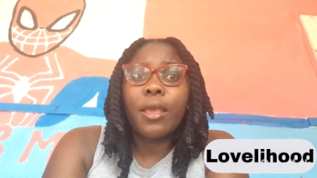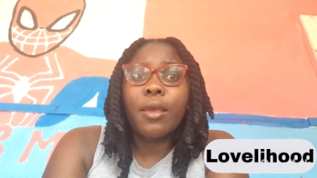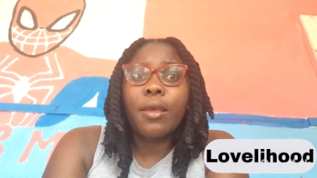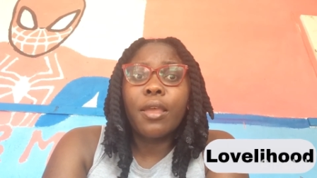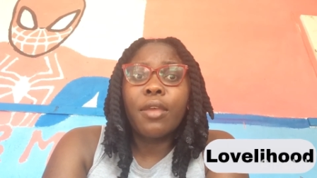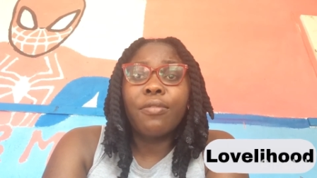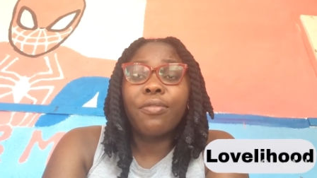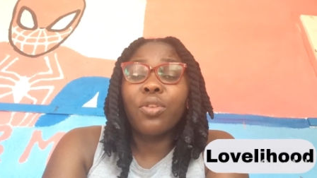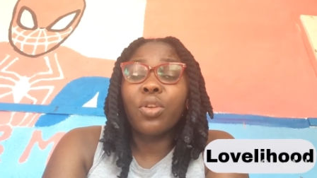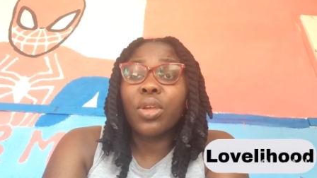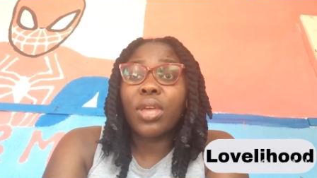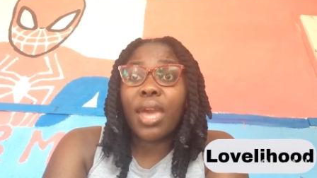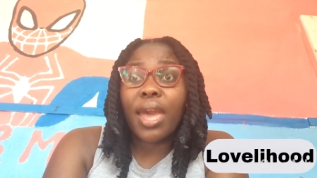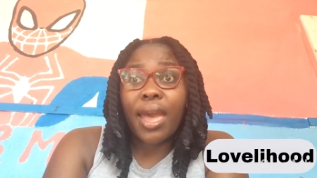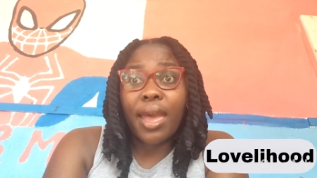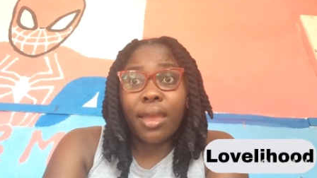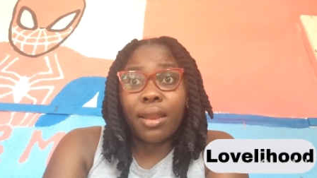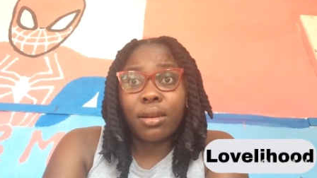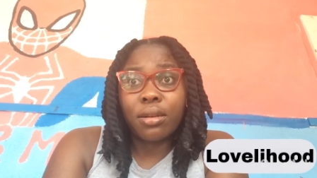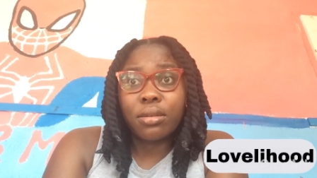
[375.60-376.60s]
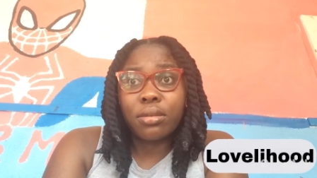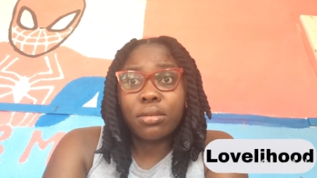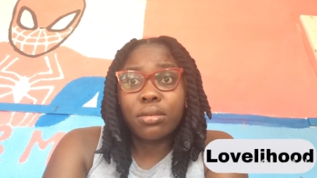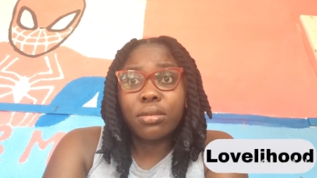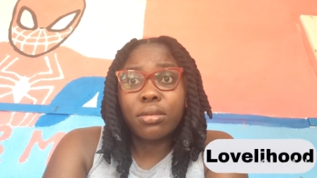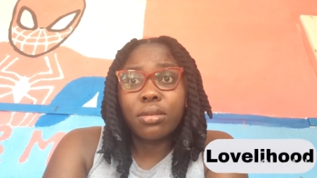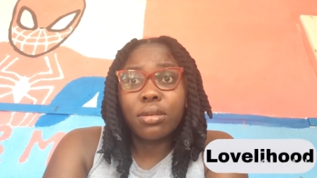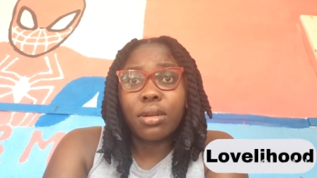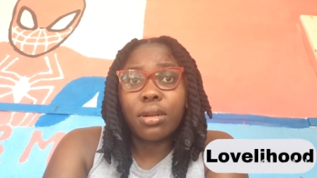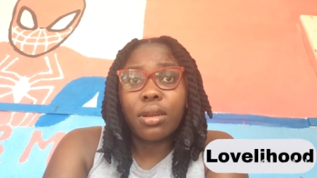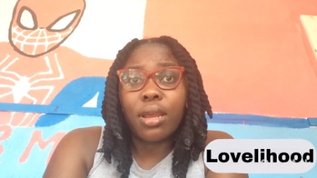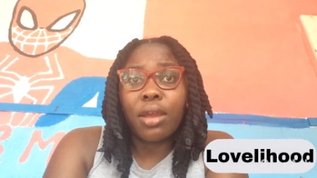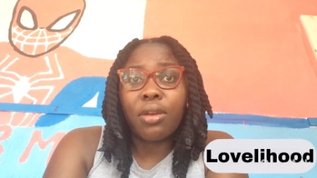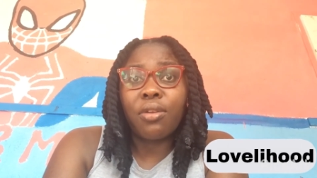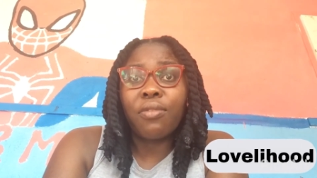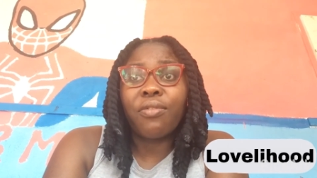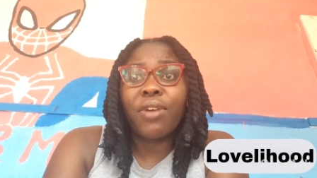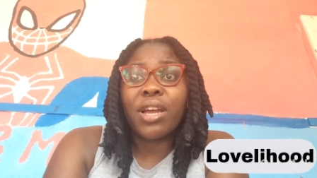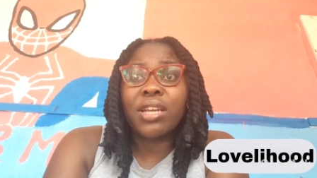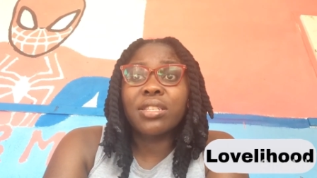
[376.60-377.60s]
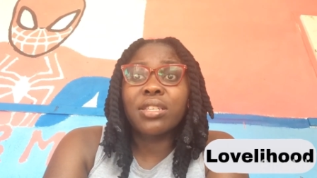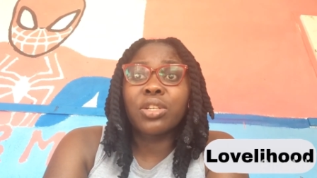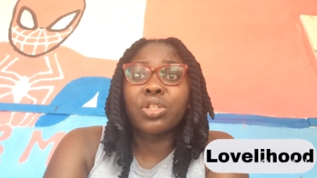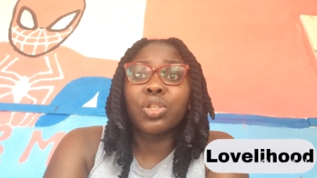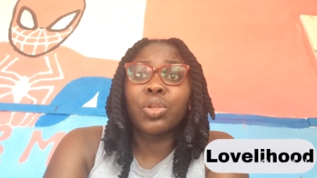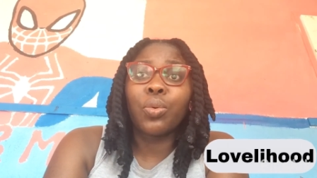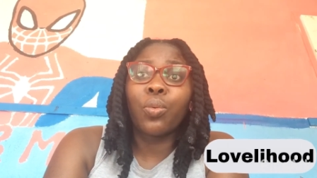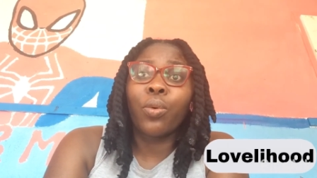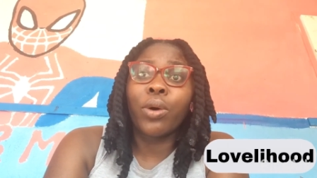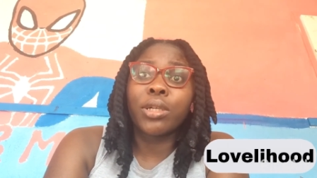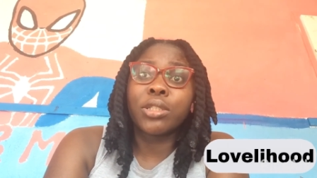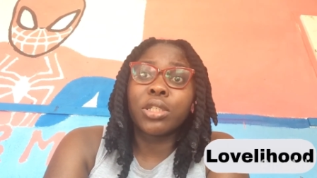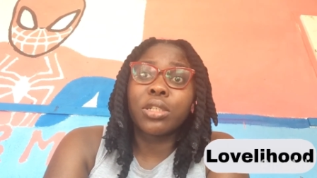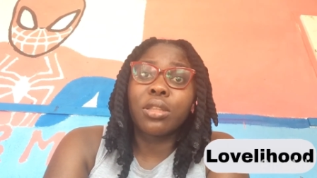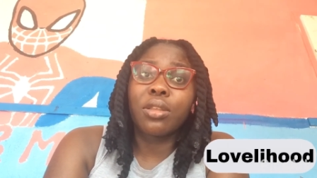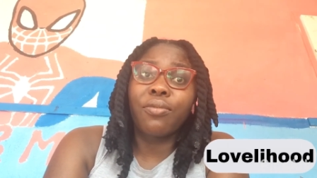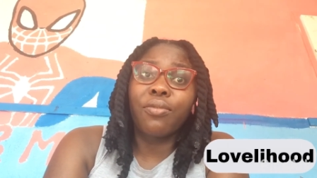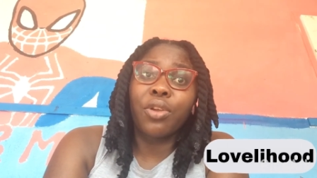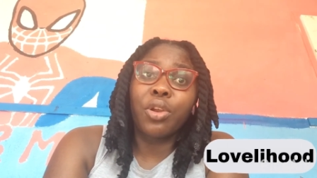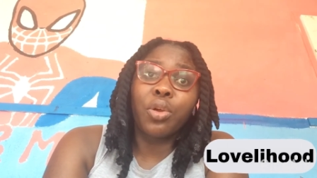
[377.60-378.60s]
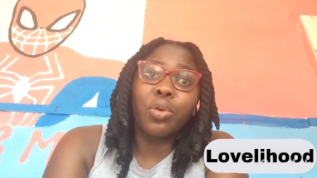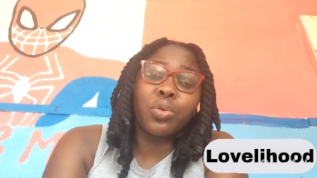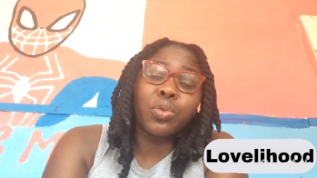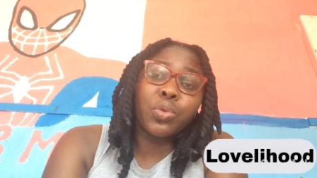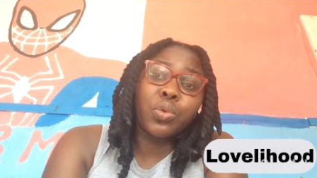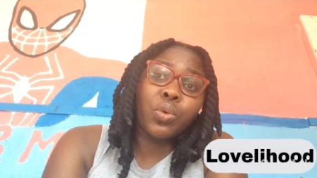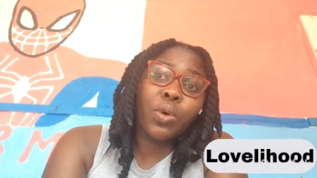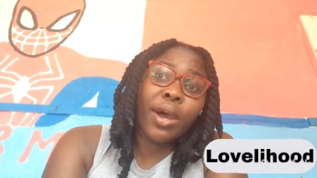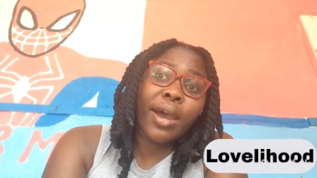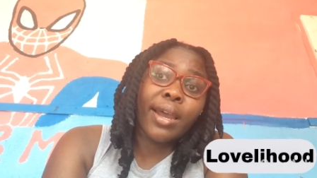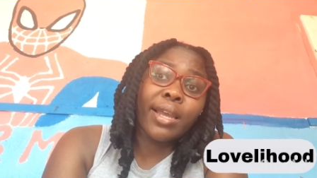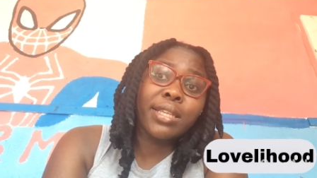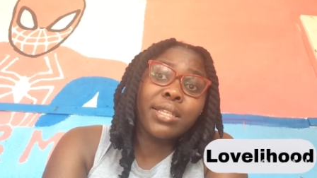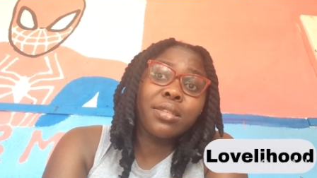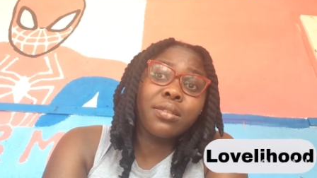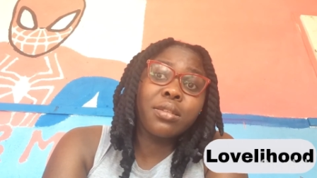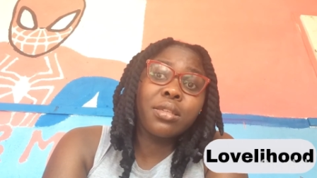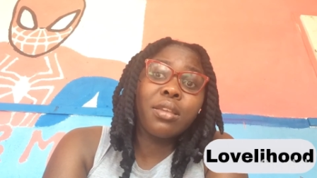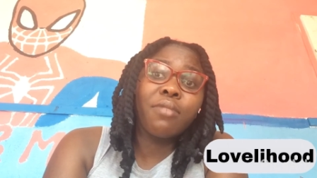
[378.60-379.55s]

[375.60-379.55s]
if you can, I'd advise that you watch the videos twice.